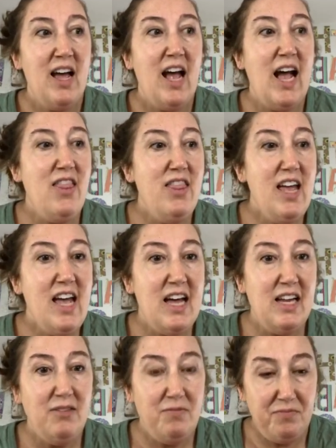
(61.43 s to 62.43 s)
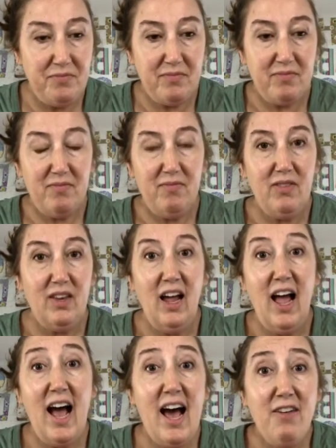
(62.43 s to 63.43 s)
And then
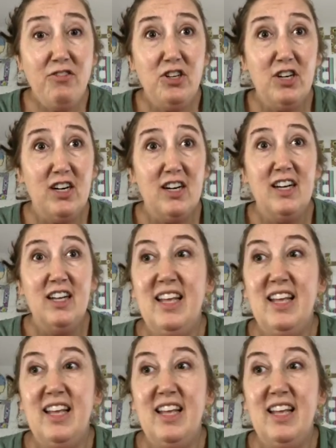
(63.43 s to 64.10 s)
after